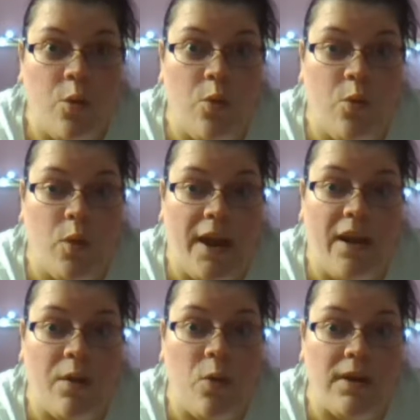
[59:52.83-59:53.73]

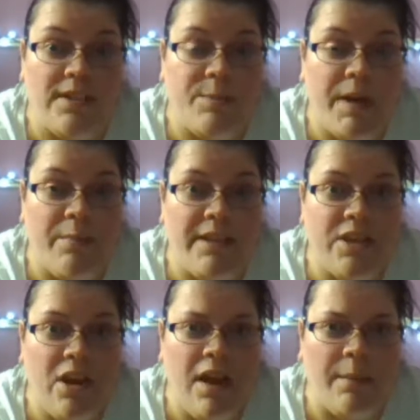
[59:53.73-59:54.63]
where I want to spend my
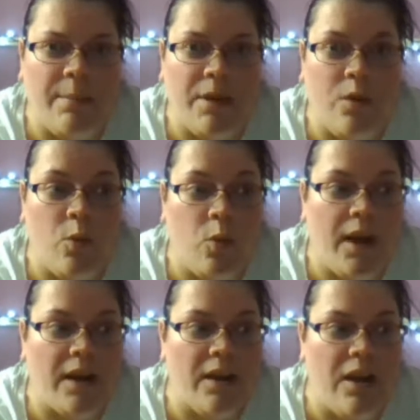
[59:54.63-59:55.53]
time,
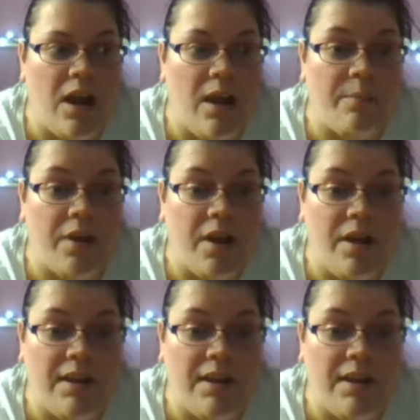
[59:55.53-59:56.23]
where I'm,